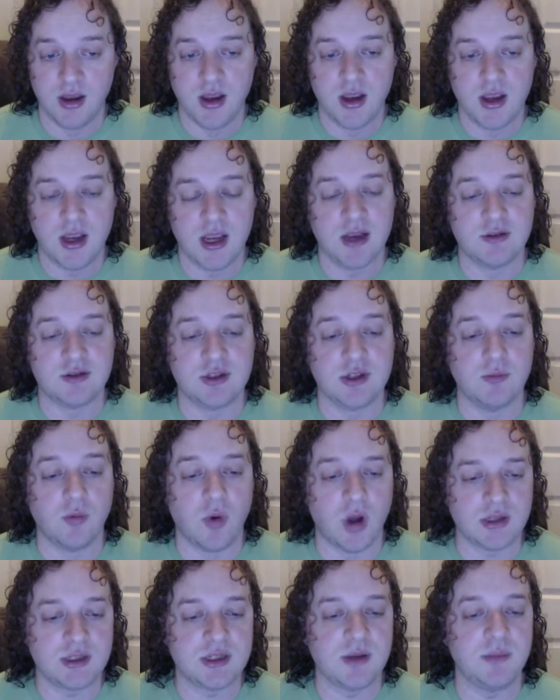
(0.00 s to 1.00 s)
If she
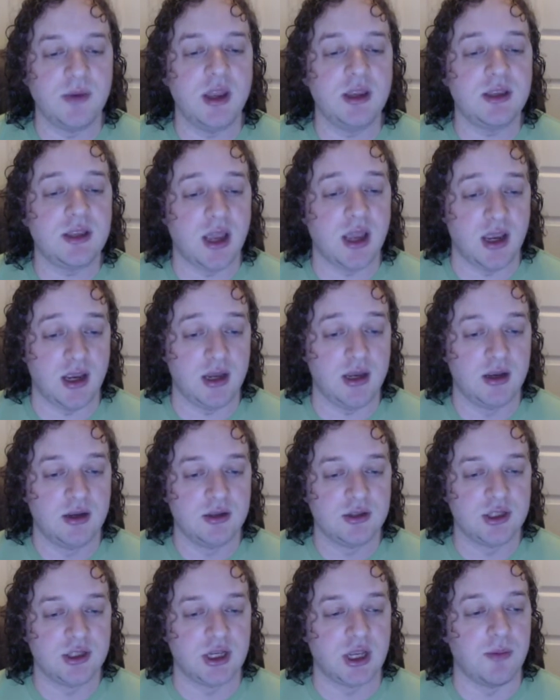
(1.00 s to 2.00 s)
wants to maintain,
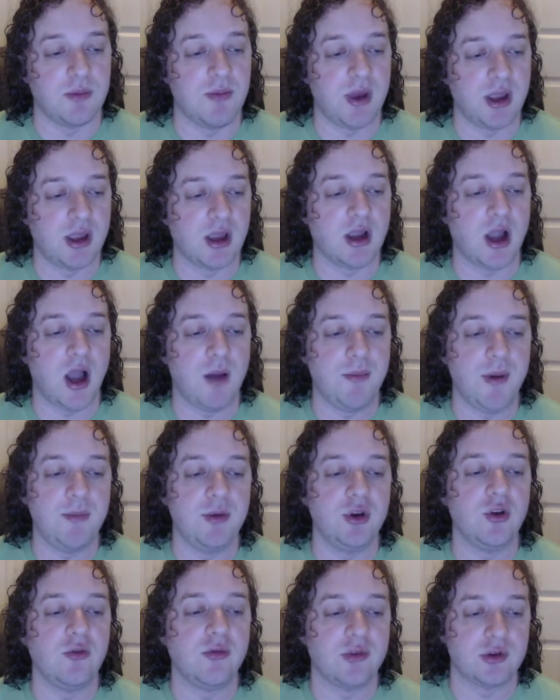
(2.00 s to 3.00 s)
she can make a combat
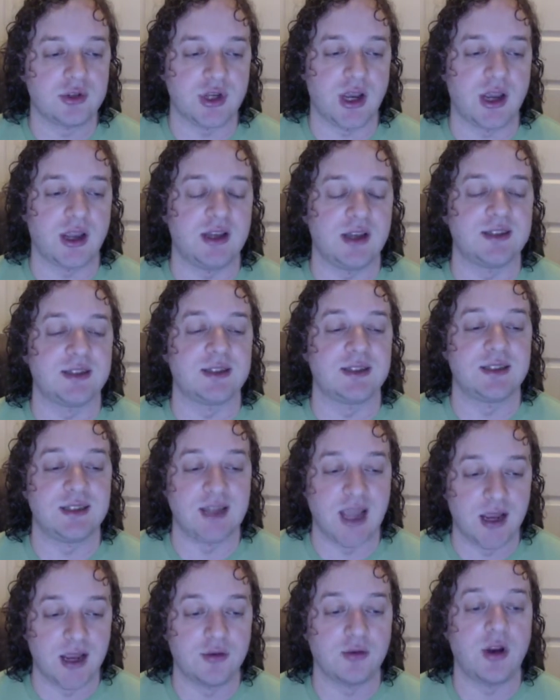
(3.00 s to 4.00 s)
maneuver check as a
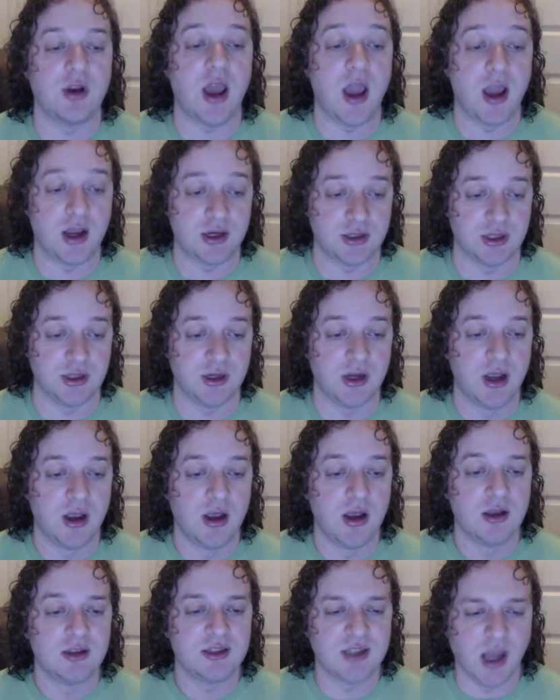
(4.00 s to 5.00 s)
standard action,
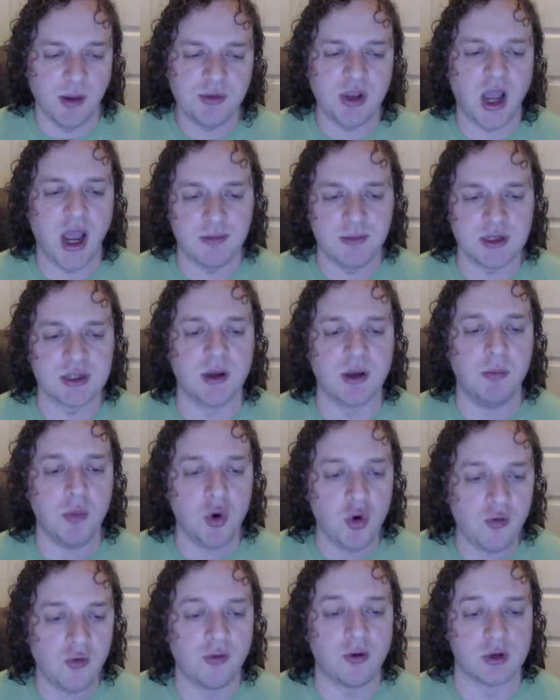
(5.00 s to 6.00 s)
sometimes as a
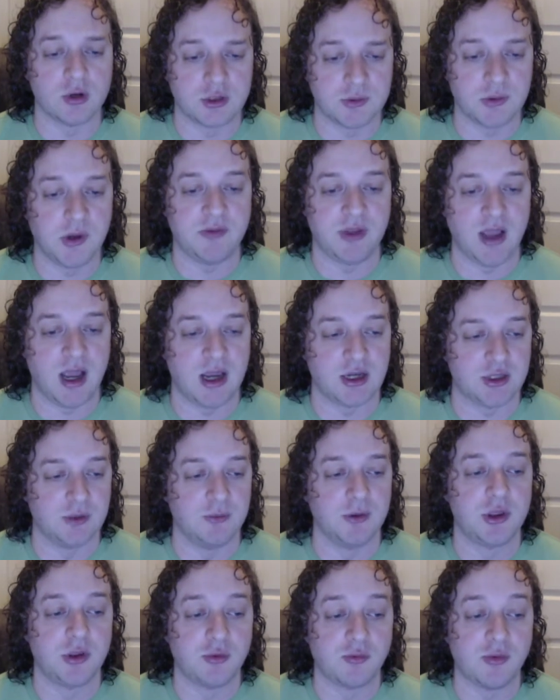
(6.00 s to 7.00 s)
move or swift action
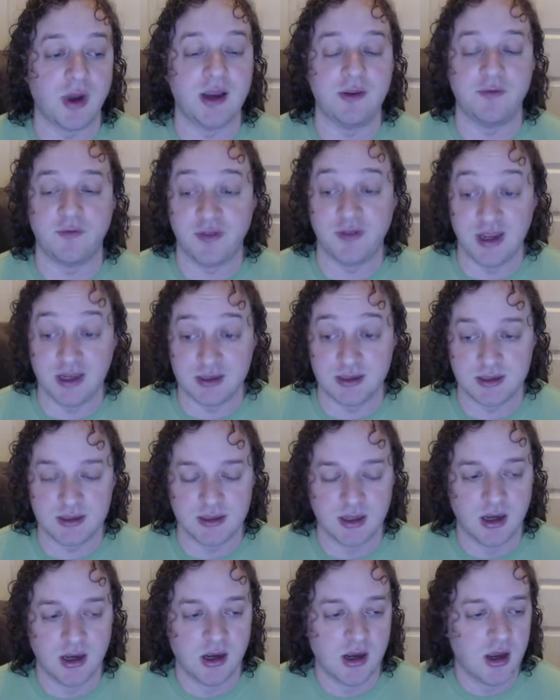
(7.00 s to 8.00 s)
with the right feats,
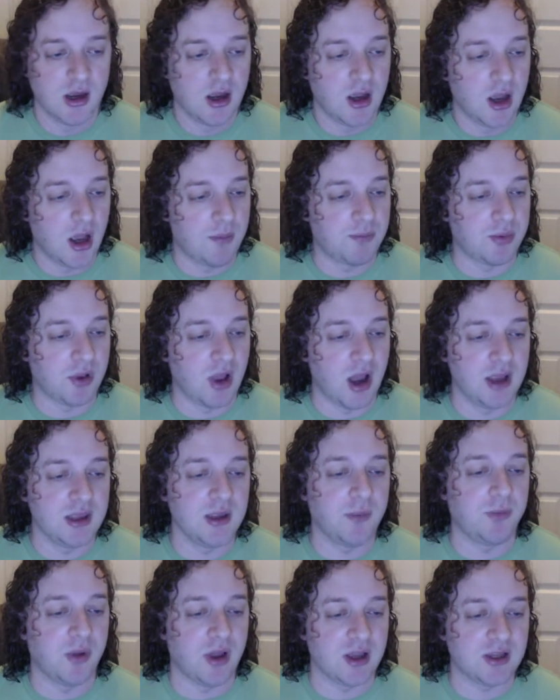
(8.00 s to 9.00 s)
applying the
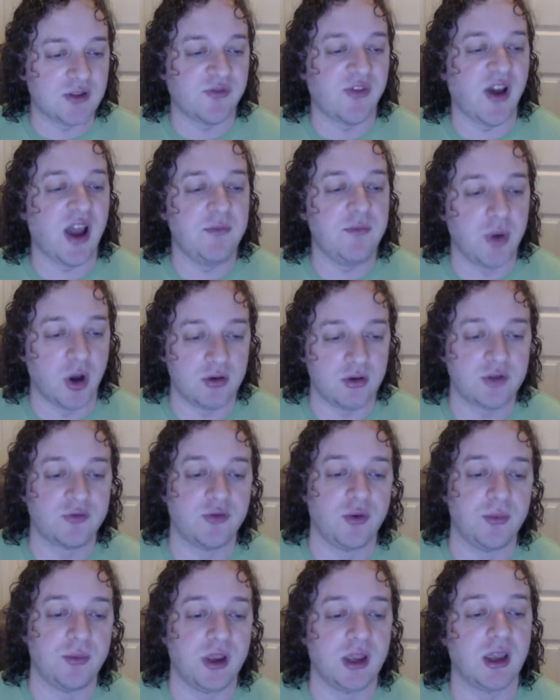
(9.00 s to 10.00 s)
+5 bonus for
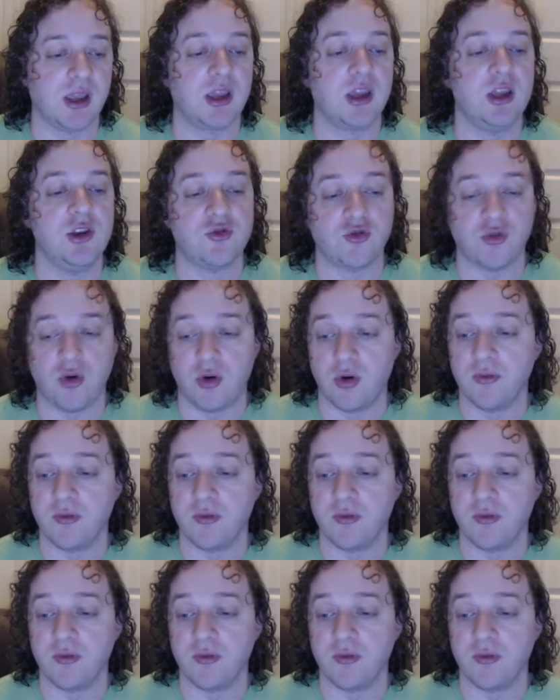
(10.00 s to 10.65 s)
being in control of the